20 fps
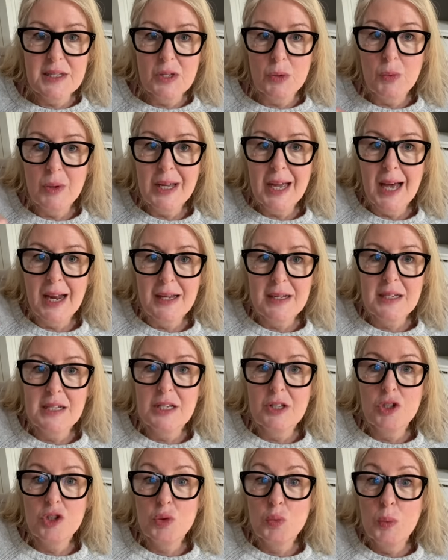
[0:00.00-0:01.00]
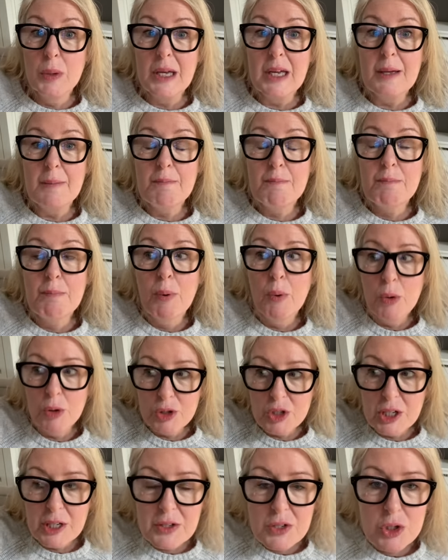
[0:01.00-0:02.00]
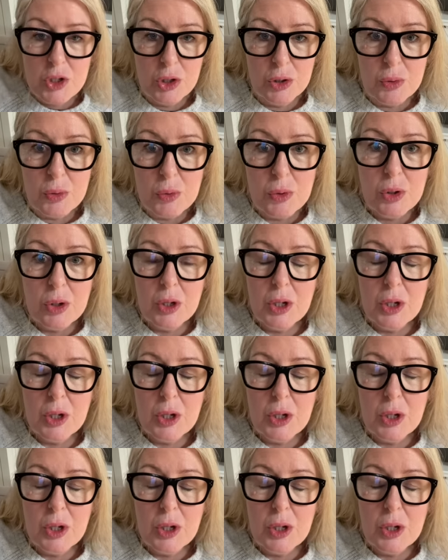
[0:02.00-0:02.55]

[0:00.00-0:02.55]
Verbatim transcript: the reality that we bought into.